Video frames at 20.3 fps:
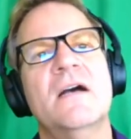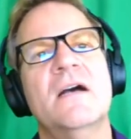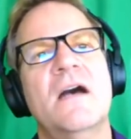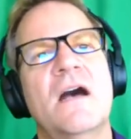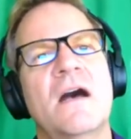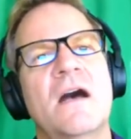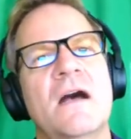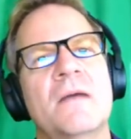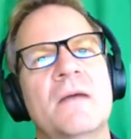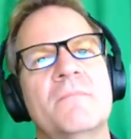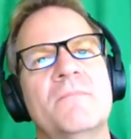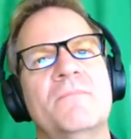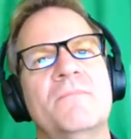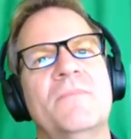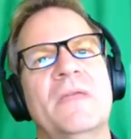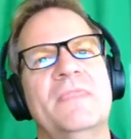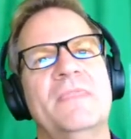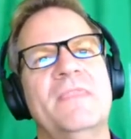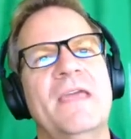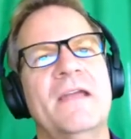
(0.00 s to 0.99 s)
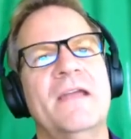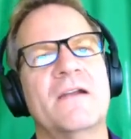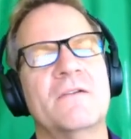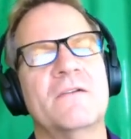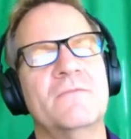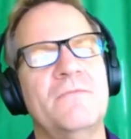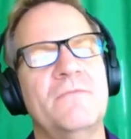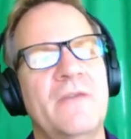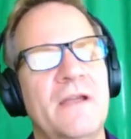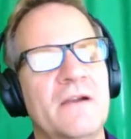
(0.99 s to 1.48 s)
but they
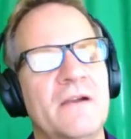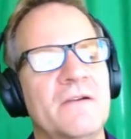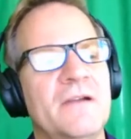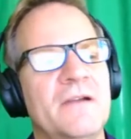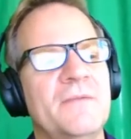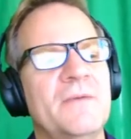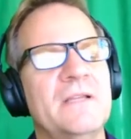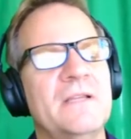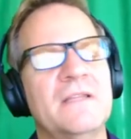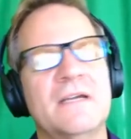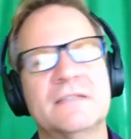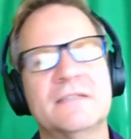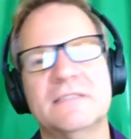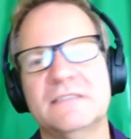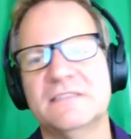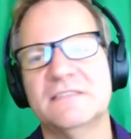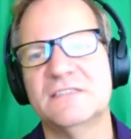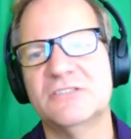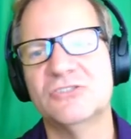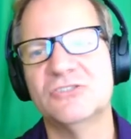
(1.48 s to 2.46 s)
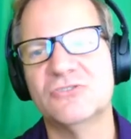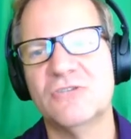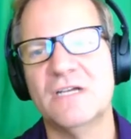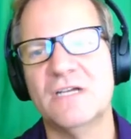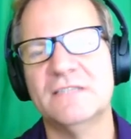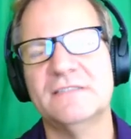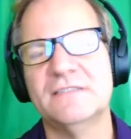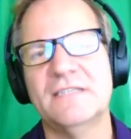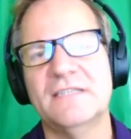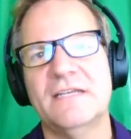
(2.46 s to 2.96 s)
are very reluctant to
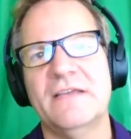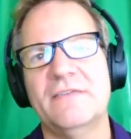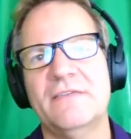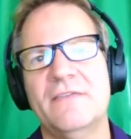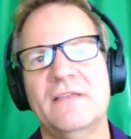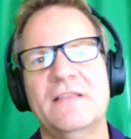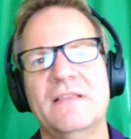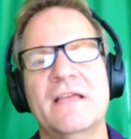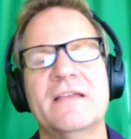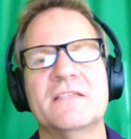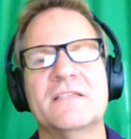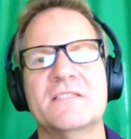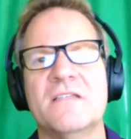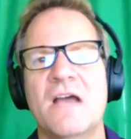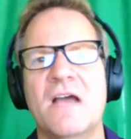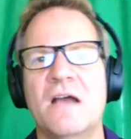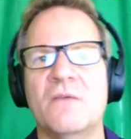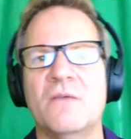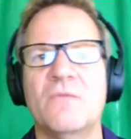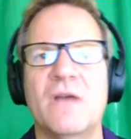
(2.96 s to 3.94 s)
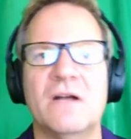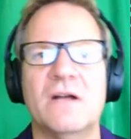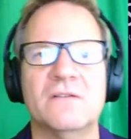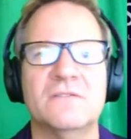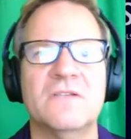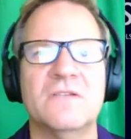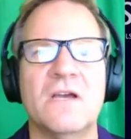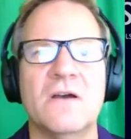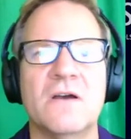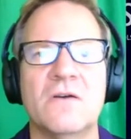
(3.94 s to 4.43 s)
trust anything that is not well
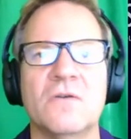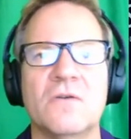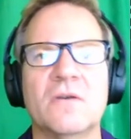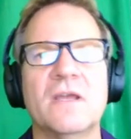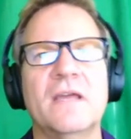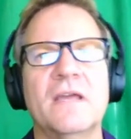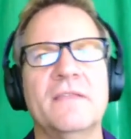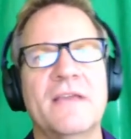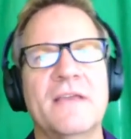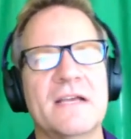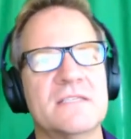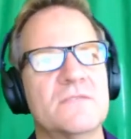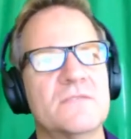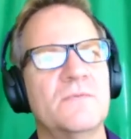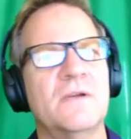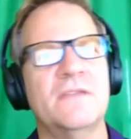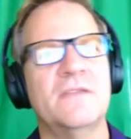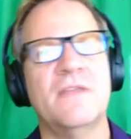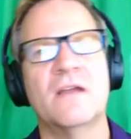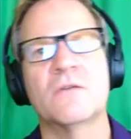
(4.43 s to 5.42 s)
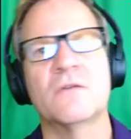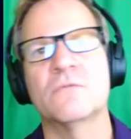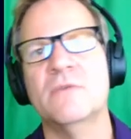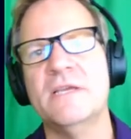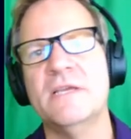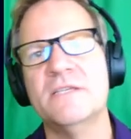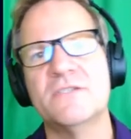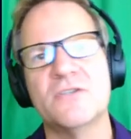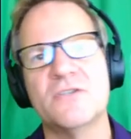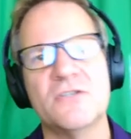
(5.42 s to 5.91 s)
known. And that's where their
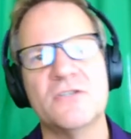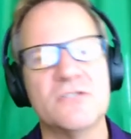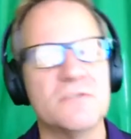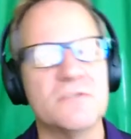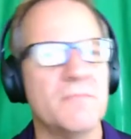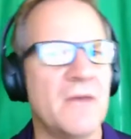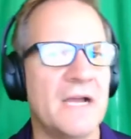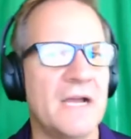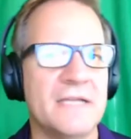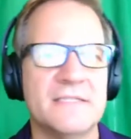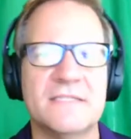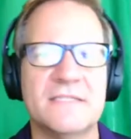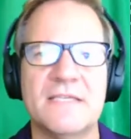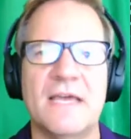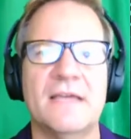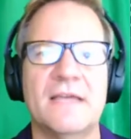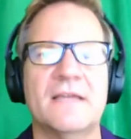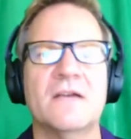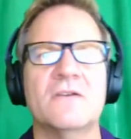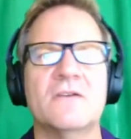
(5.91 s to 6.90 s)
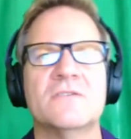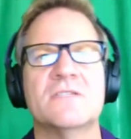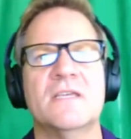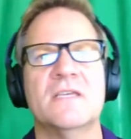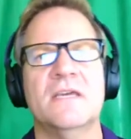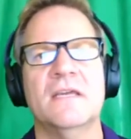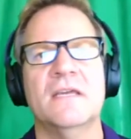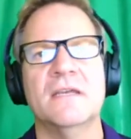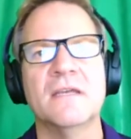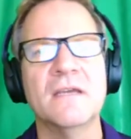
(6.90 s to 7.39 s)
research mindset goes
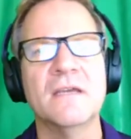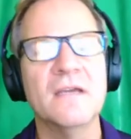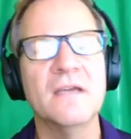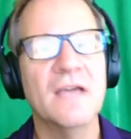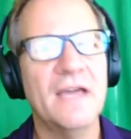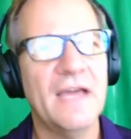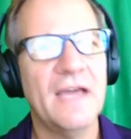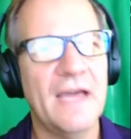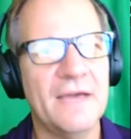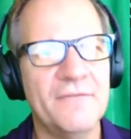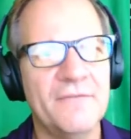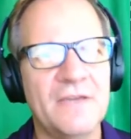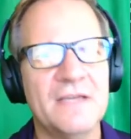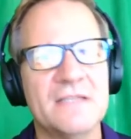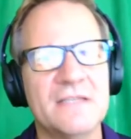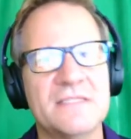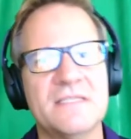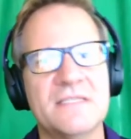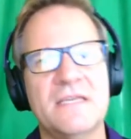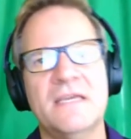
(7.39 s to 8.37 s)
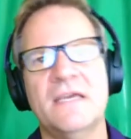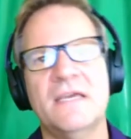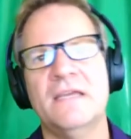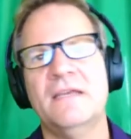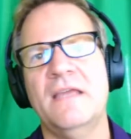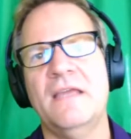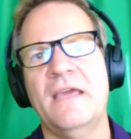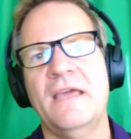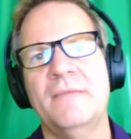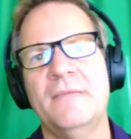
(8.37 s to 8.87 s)
in. Having a
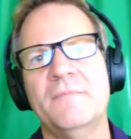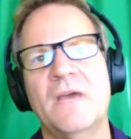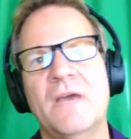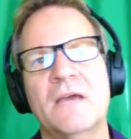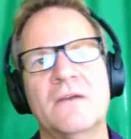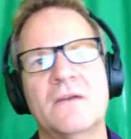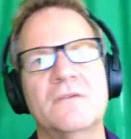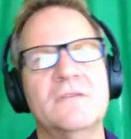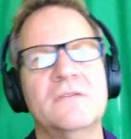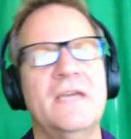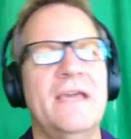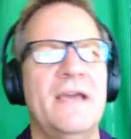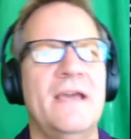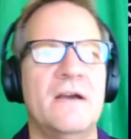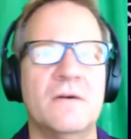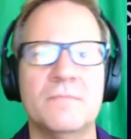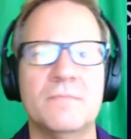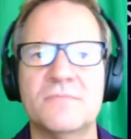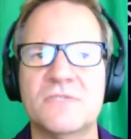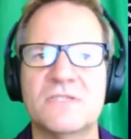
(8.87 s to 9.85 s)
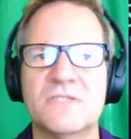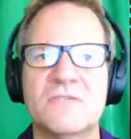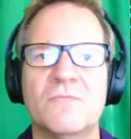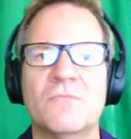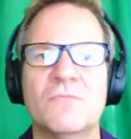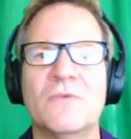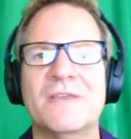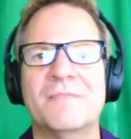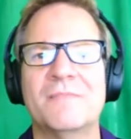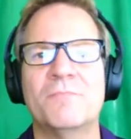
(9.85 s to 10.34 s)
CN name not only helps
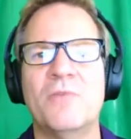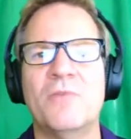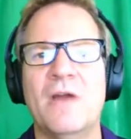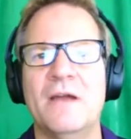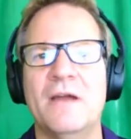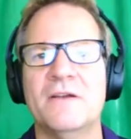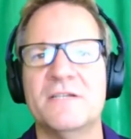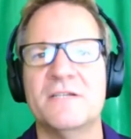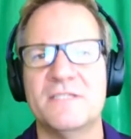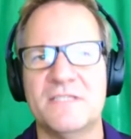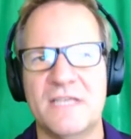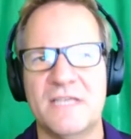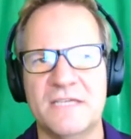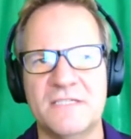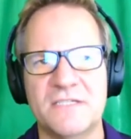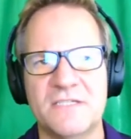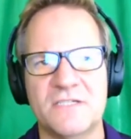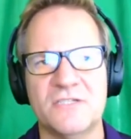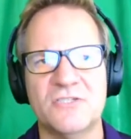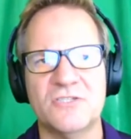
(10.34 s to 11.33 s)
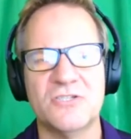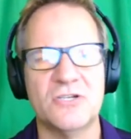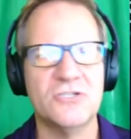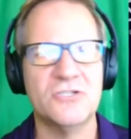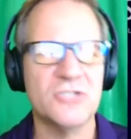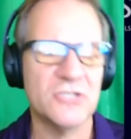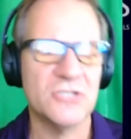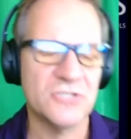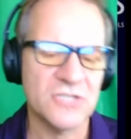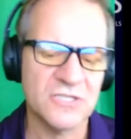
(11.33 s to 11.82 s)
with prioritization in
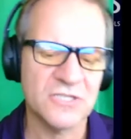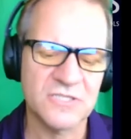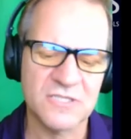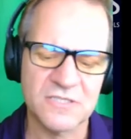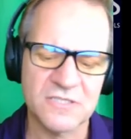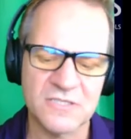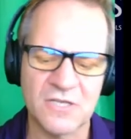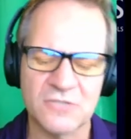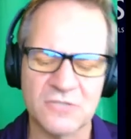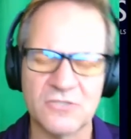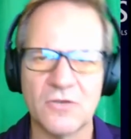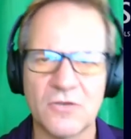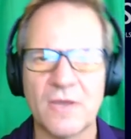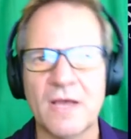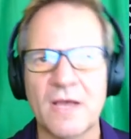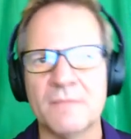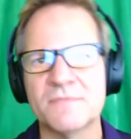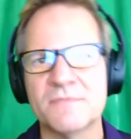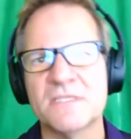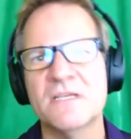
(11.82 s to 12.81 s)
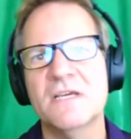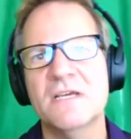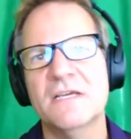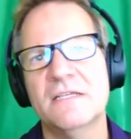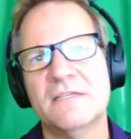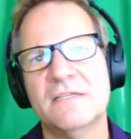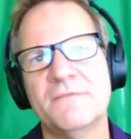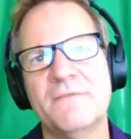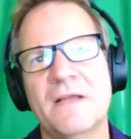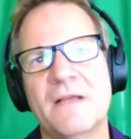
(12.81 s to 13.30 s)
search engines, it also helps
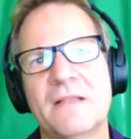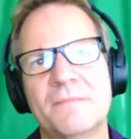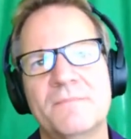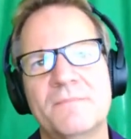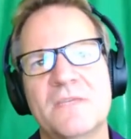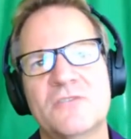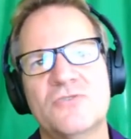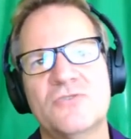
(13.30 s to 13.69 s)
develop the